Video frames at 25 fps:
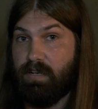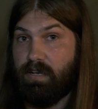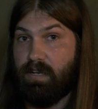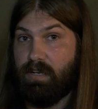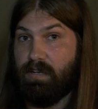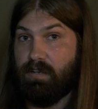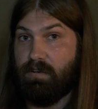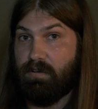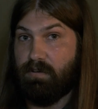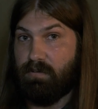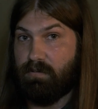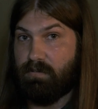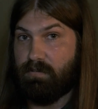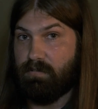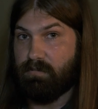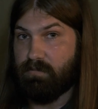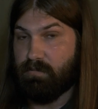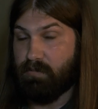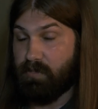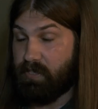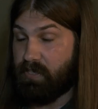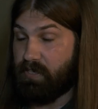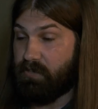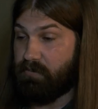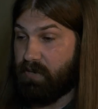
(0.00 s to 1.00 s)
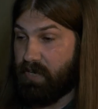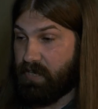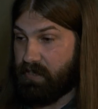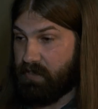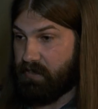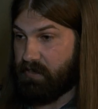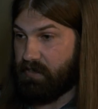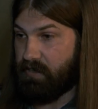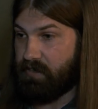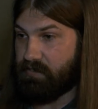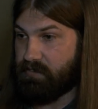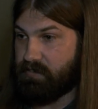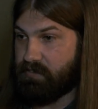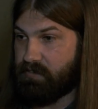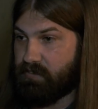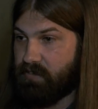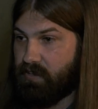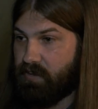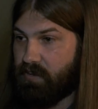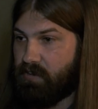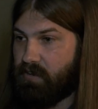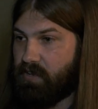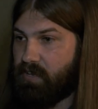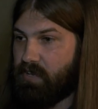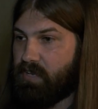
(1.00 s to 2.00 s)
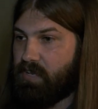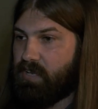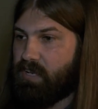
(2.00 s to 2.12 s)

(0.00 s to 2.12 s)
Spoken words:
Oh, well, he recognizes a song.